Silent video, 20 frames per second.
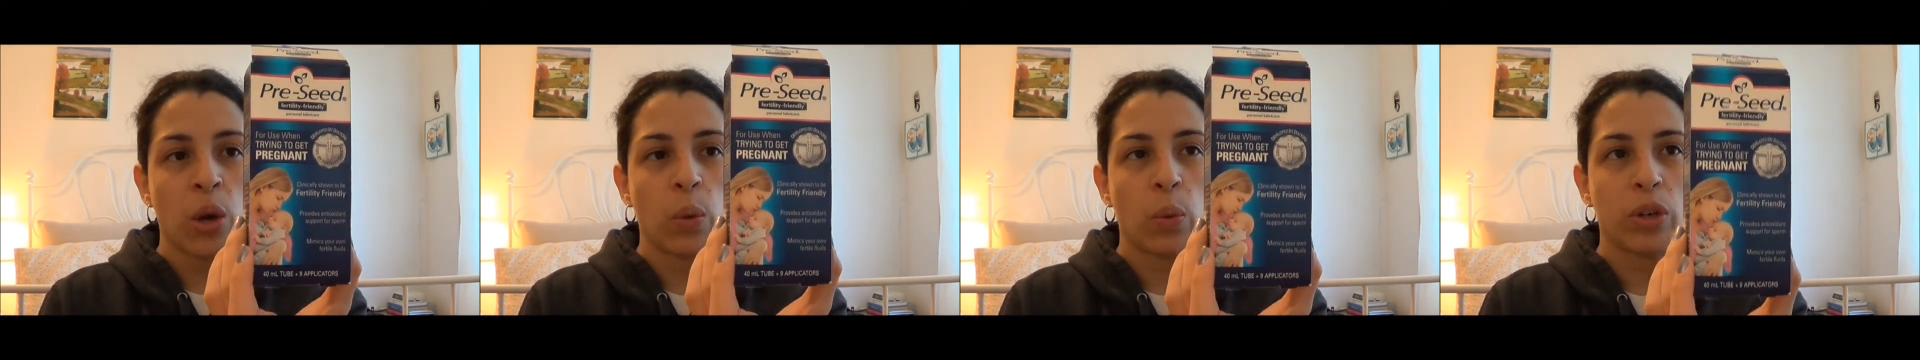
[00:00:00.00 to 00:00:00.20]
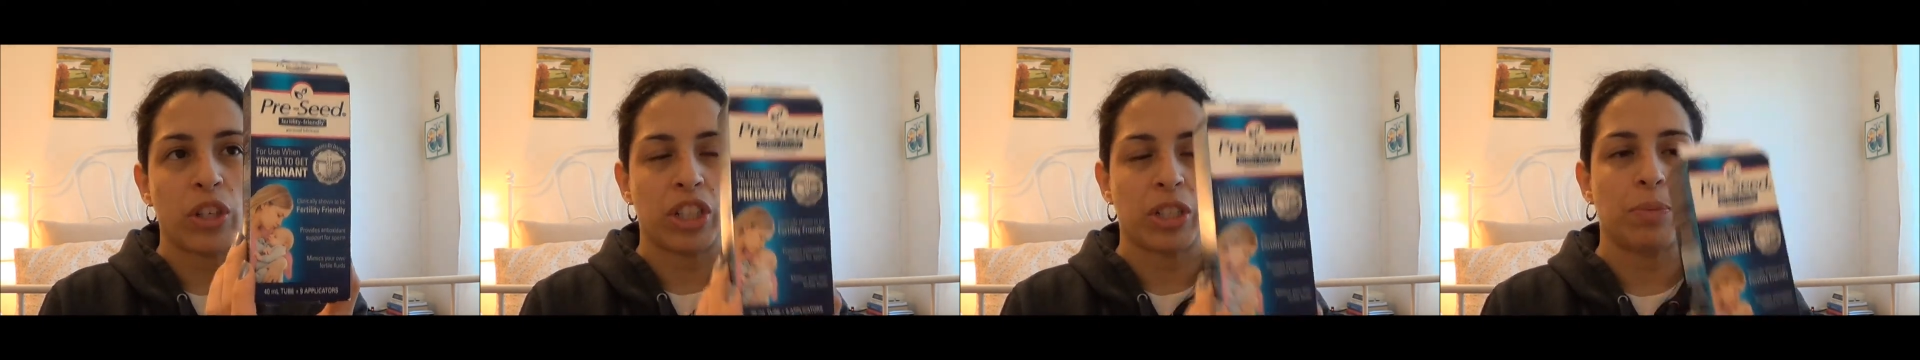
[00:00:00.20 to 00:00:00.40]

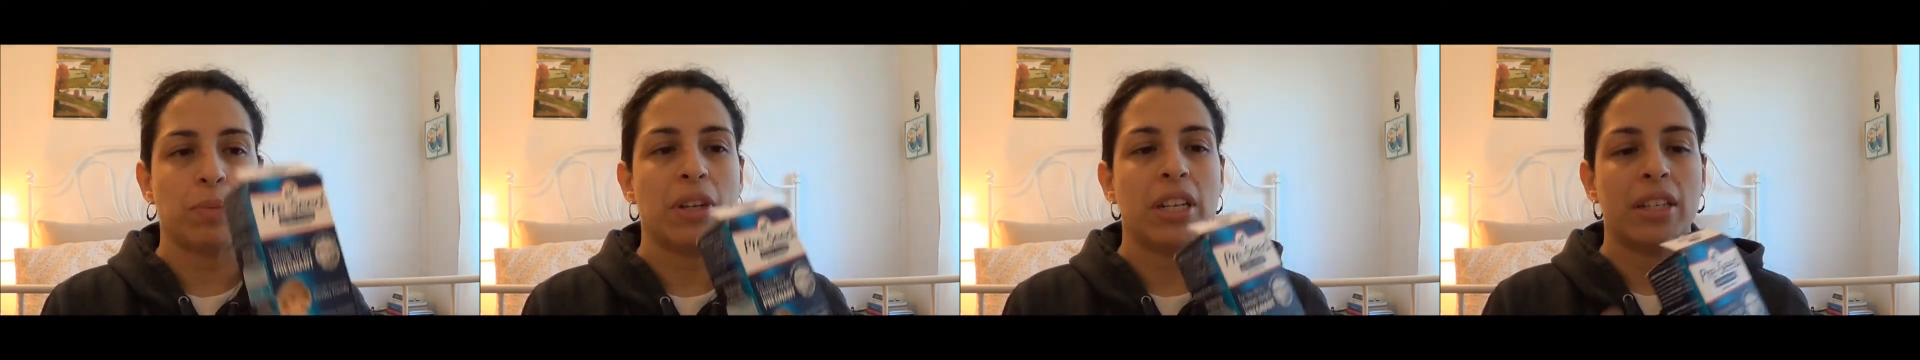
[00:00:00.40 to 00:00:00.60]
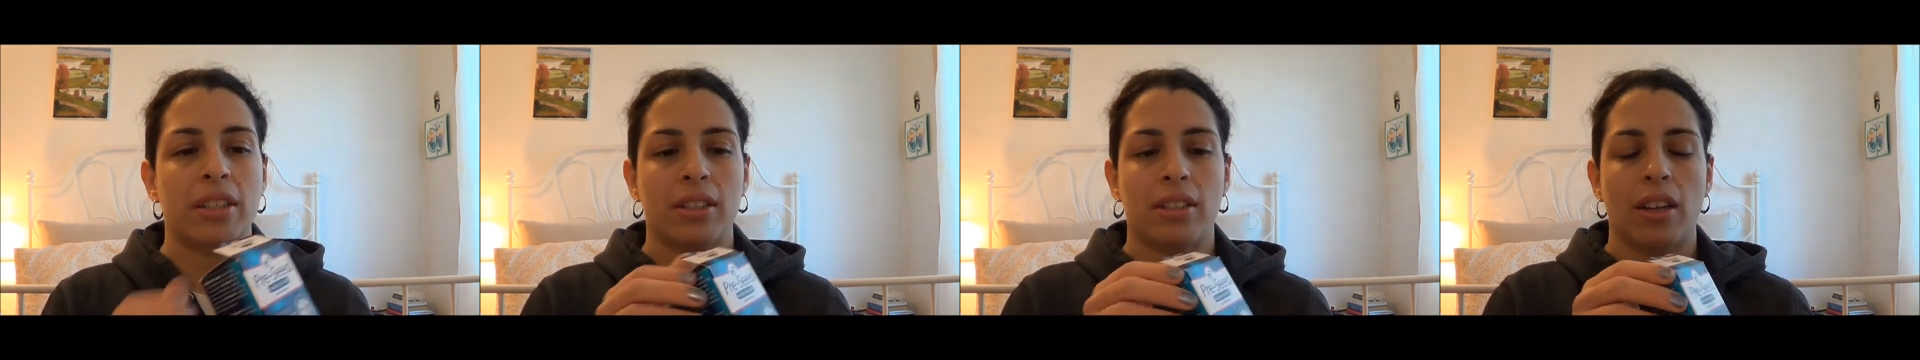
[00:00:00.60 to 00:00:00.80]
which
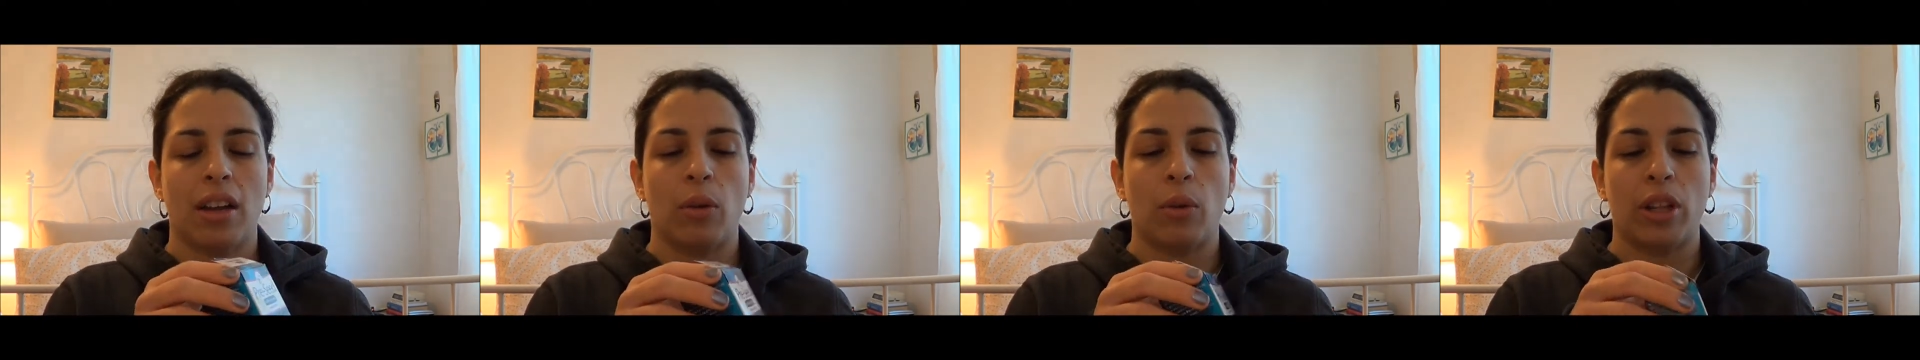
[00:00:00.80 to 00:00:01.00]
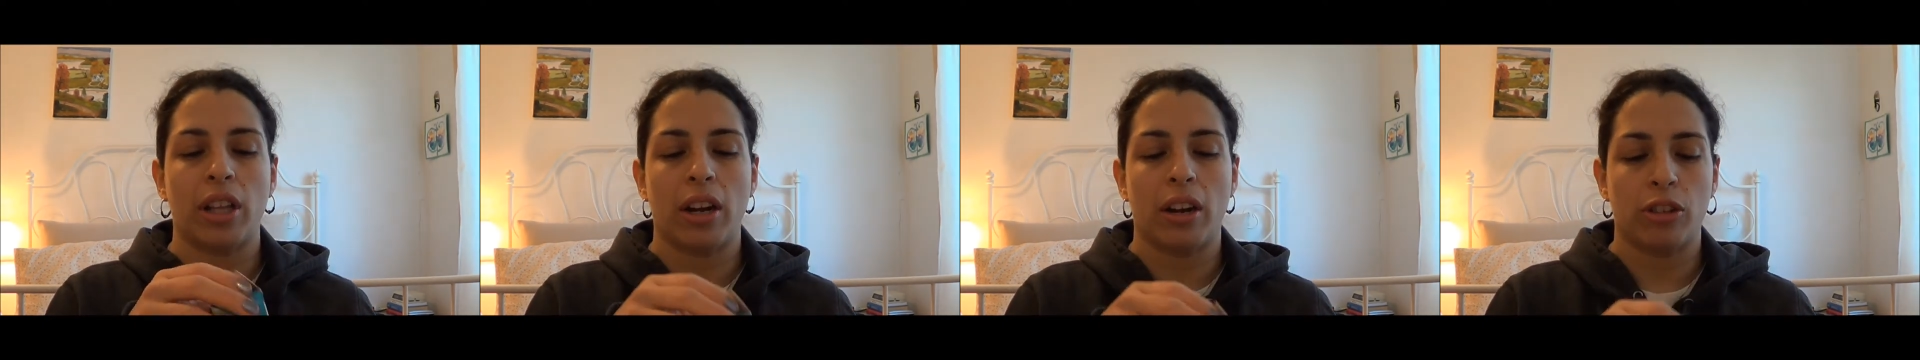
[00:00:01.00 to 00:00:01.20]
means
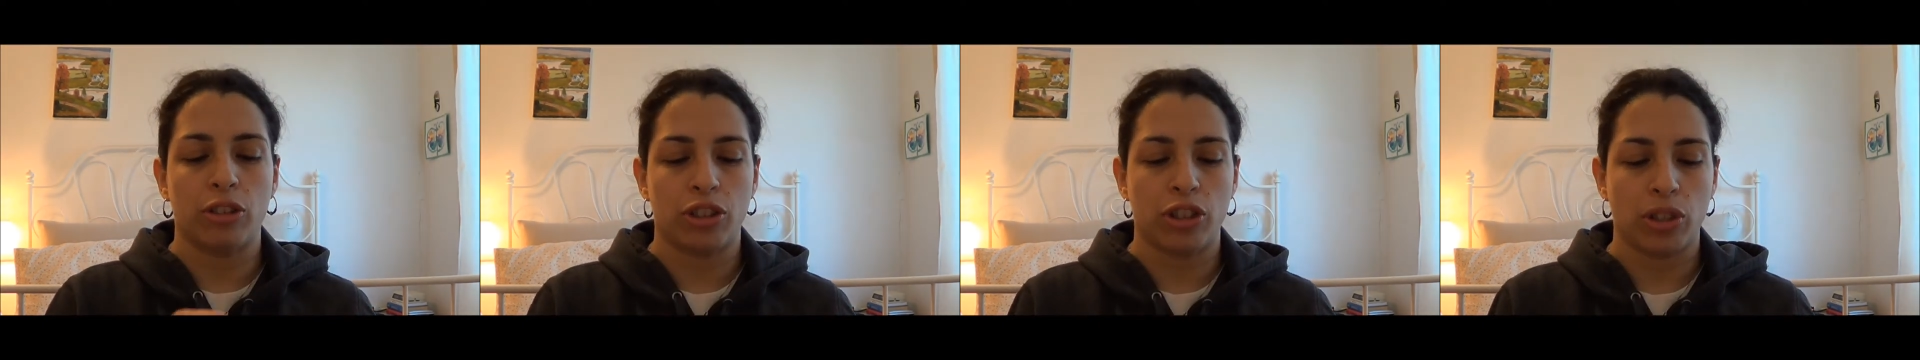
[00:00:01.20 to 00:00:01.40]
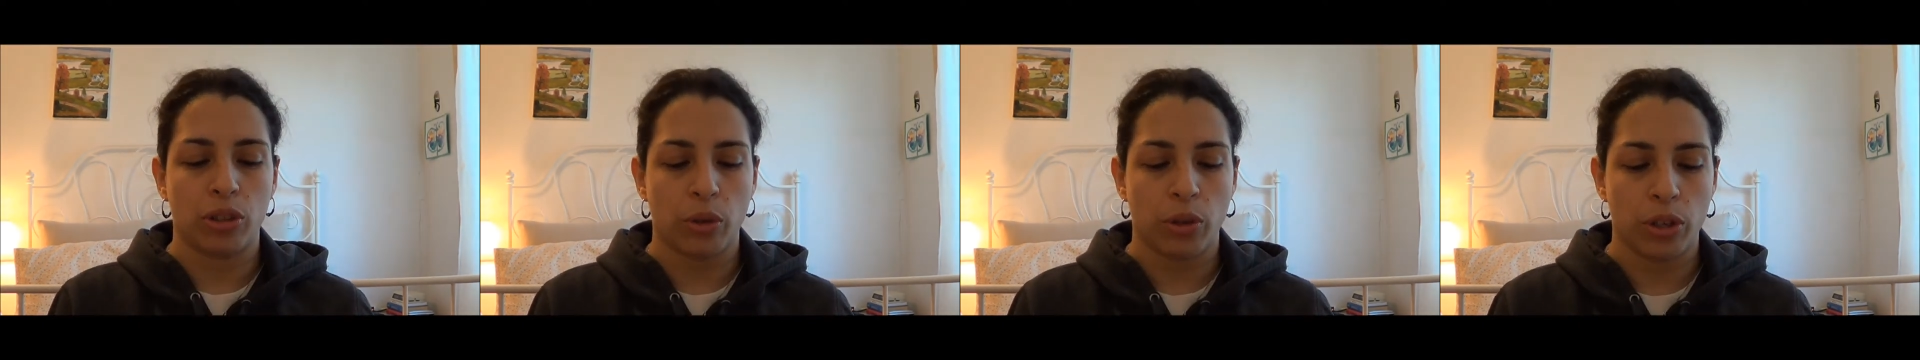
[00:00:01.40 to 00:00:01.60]
I'll
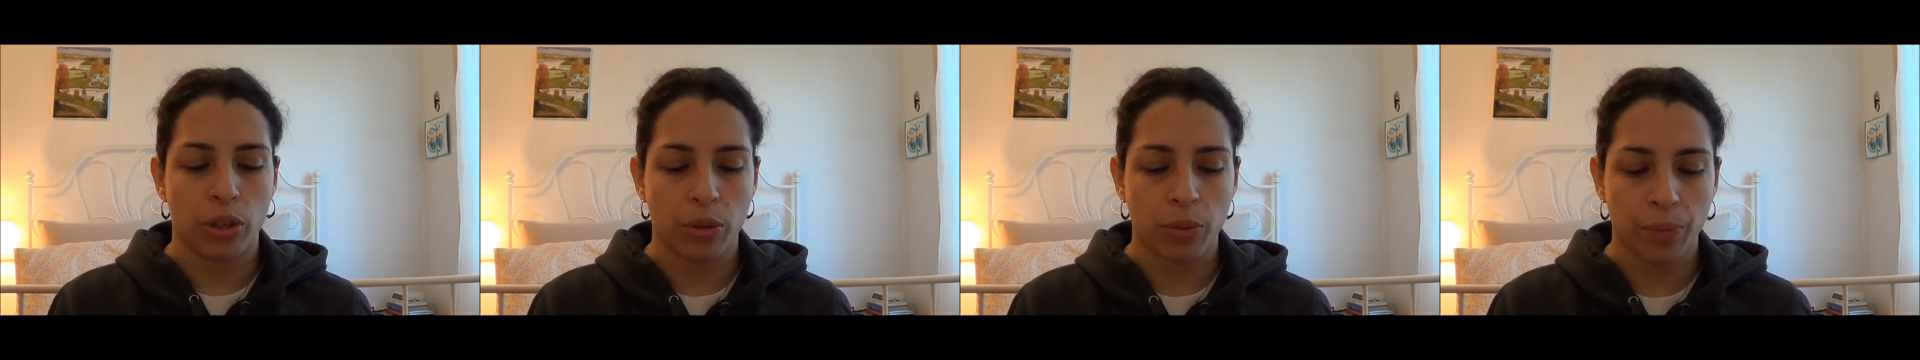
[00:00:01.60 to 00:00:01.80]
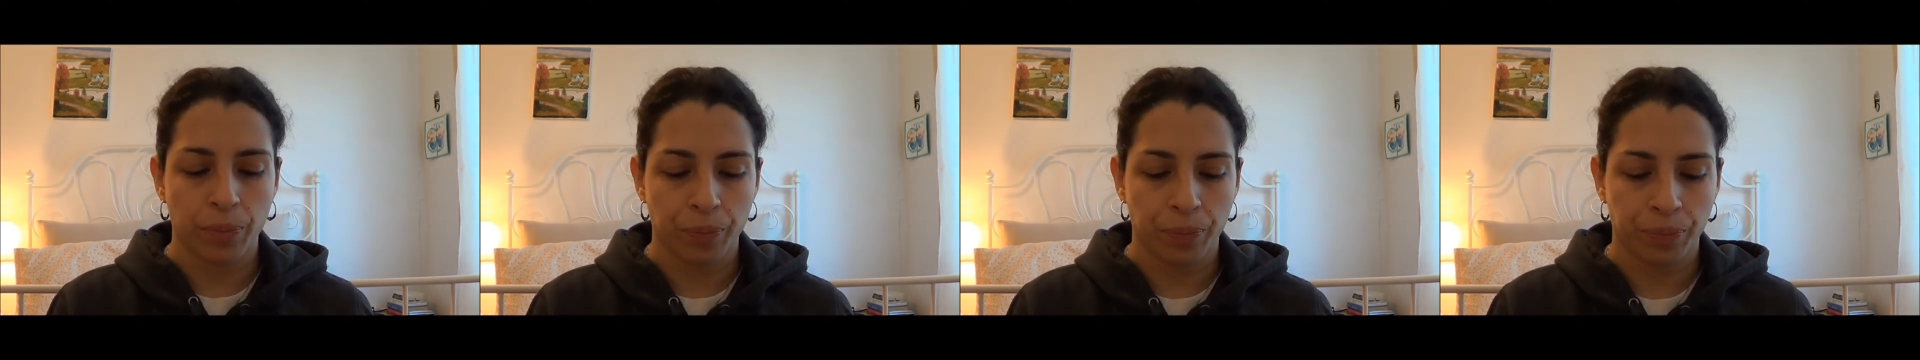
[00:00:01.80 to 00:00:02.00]
show
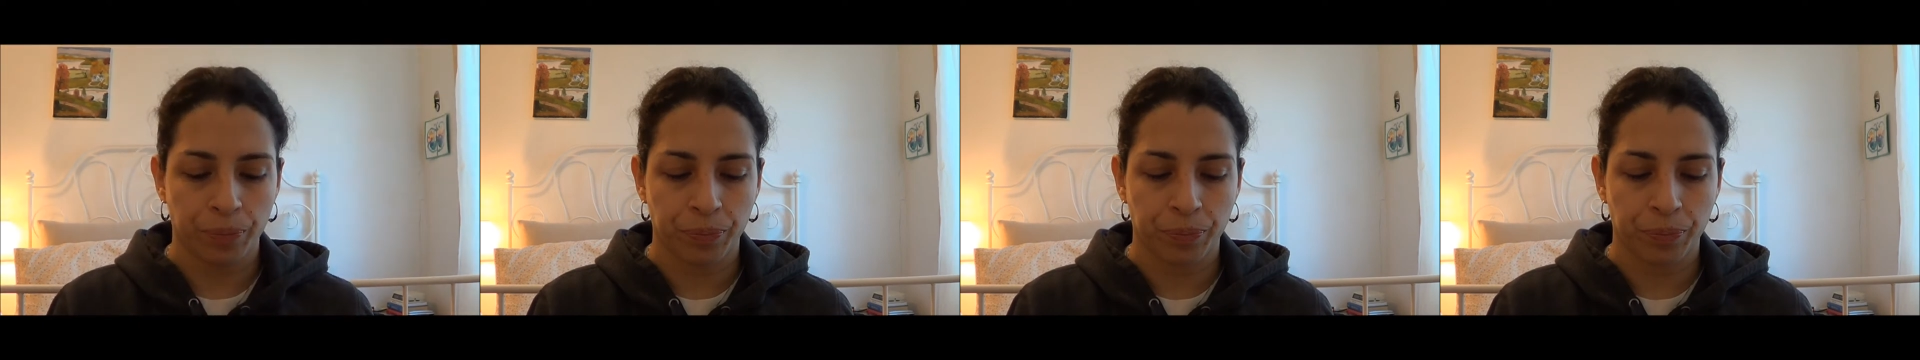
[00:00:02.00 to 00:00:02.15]
you.